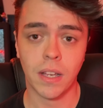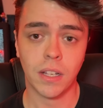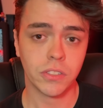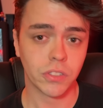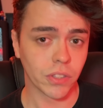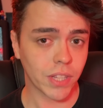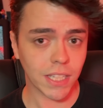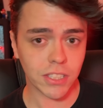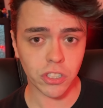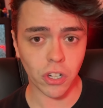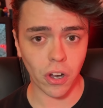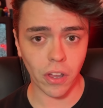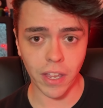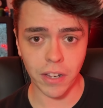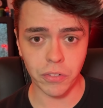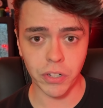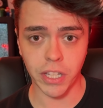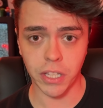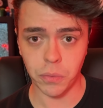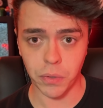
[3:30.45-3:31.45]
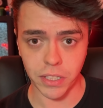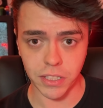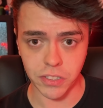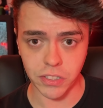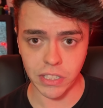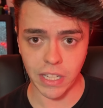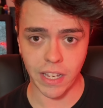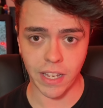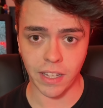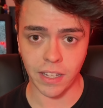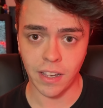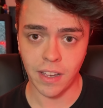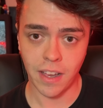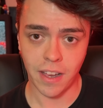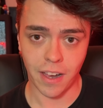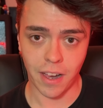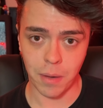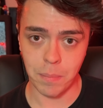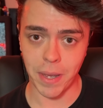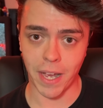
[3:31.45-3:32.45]
So that's all I really want to say
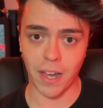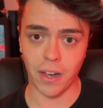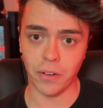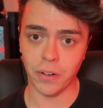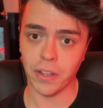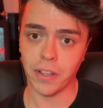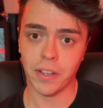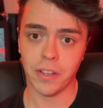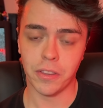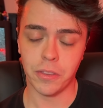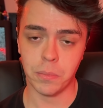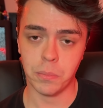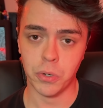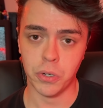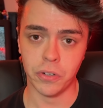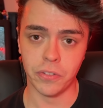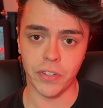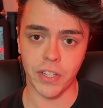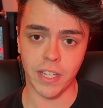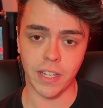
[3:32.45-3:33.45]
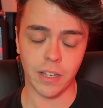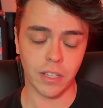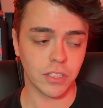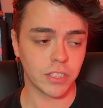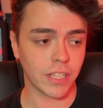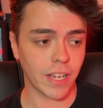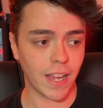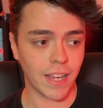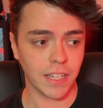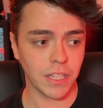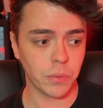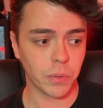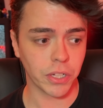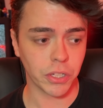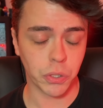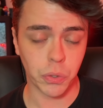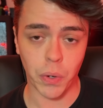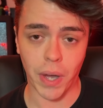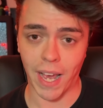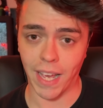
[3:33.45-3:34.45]
about the movie to anyone
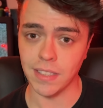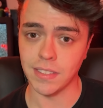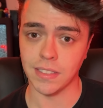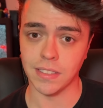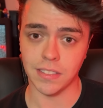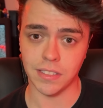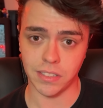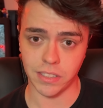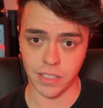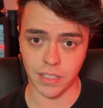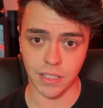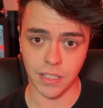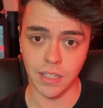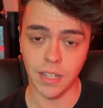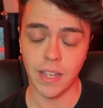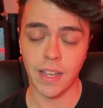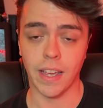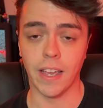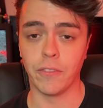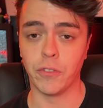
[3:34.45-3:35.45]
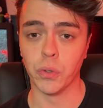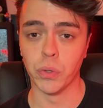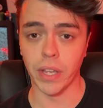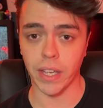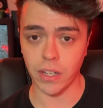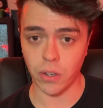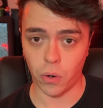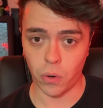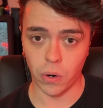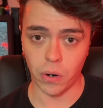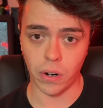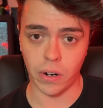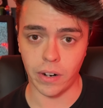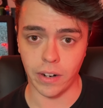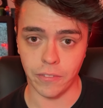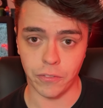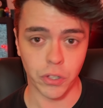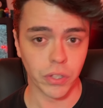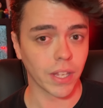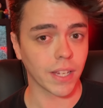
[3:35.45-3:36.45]
who hasn't seen it. If you like horror,
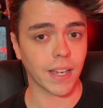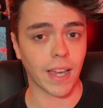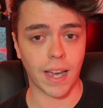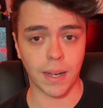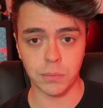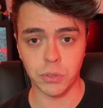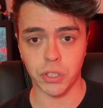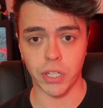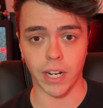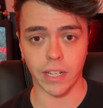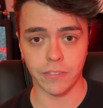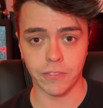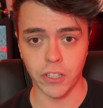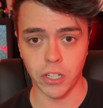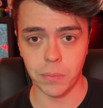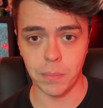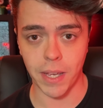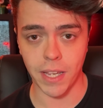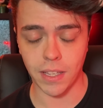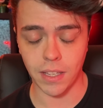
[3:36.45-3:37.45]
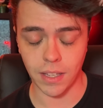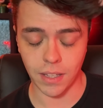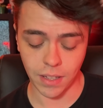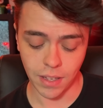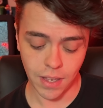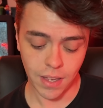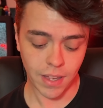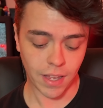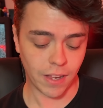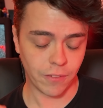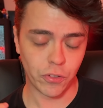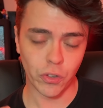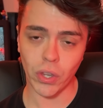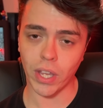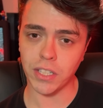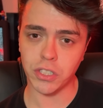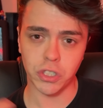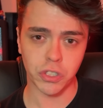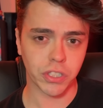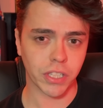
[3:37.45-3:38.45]
if you like abstract filmmaking, if you
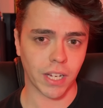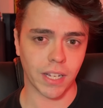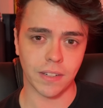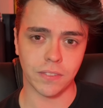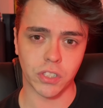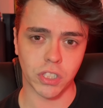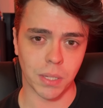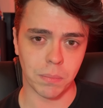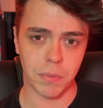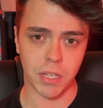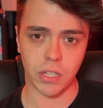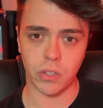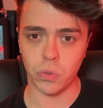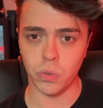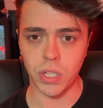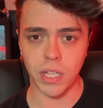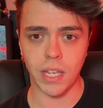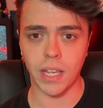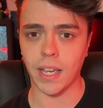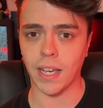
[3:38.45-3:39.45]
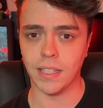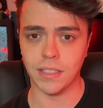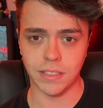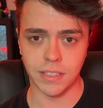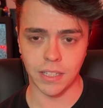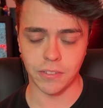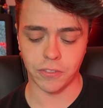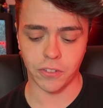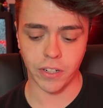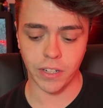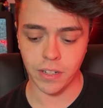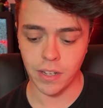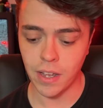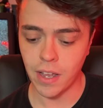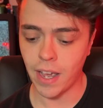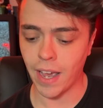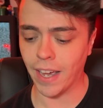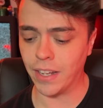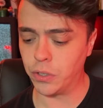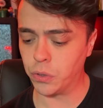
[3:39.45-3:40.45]
like just kind of something unique and different,
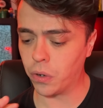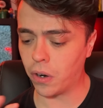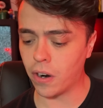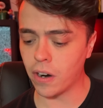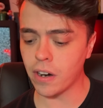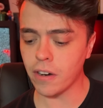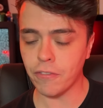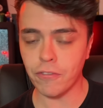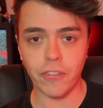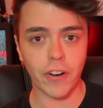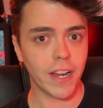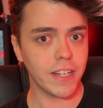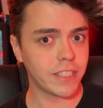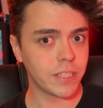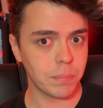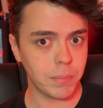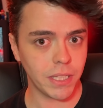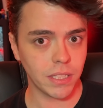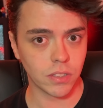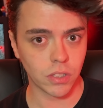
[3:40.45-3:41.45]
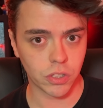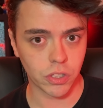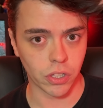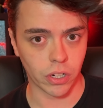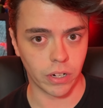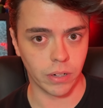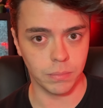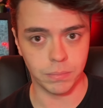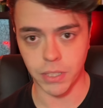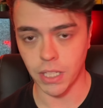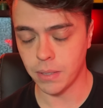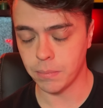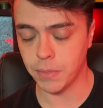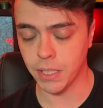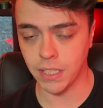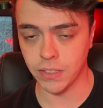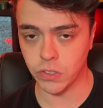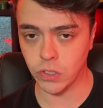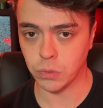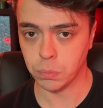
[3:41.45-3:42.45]
and you aren't afraid to be disturbed,
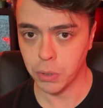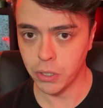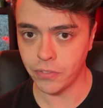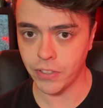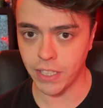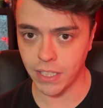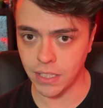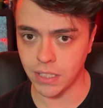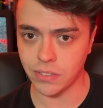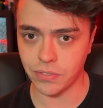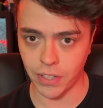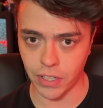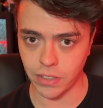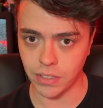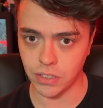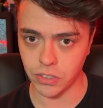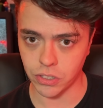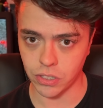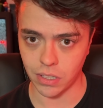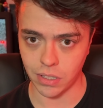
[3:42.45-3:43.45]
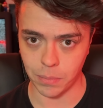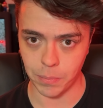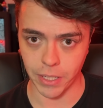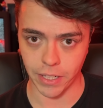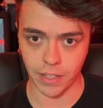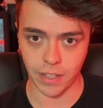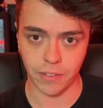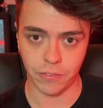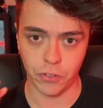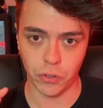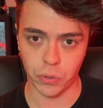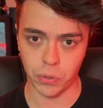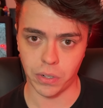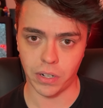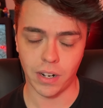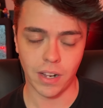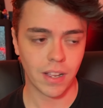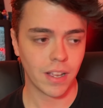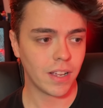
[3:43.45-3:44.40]
because this movie is very disturbing. If you're